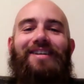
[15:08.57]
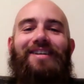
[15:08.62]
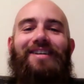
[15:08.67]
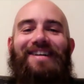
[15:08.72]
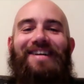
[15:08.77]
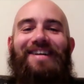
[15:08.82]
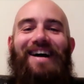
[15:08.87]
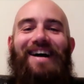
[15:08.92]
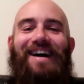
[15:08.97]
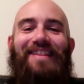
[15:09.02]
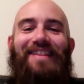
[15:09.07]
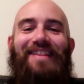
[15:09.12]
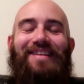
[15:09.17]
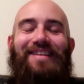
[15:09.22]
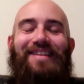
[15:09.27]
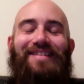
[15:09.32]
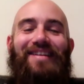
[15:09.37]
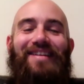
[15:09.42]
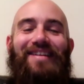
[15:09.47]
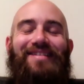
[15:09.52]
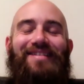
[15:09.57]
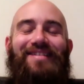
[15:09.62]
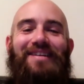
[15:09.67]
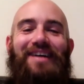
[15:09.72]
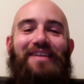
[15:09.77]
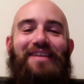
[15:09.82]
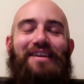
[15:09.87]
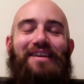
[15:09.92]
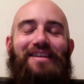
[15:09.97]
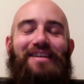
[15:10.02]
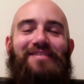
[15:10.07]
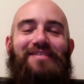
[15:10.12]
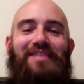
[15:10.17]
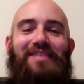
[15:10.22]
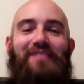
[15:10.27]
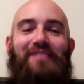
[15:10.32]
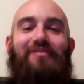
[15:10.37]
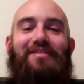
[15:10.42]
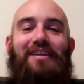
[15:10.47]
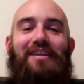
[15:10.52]
I think that's. I think it's safe
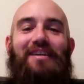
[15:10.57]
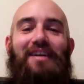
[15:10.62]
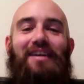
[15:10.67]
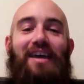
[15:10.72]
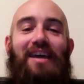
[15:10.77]
to say at this